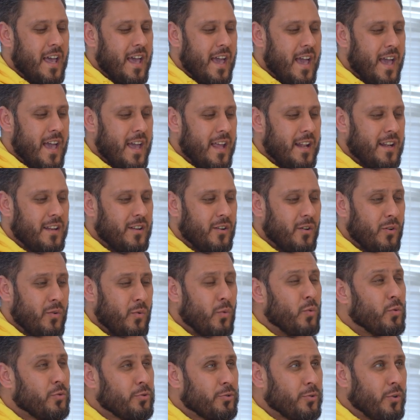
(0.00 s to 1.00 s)
and
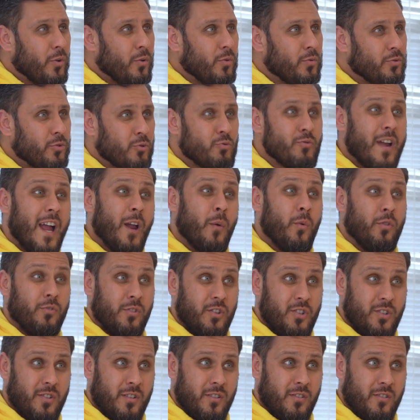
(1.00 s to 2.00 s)
also through
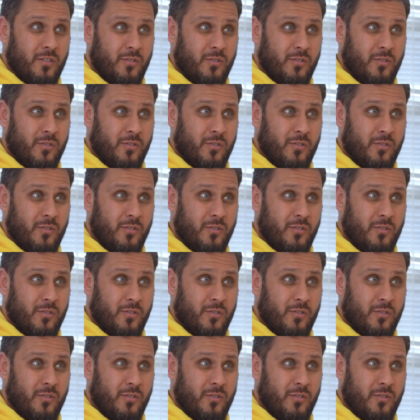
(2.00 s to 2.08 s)
acquisition.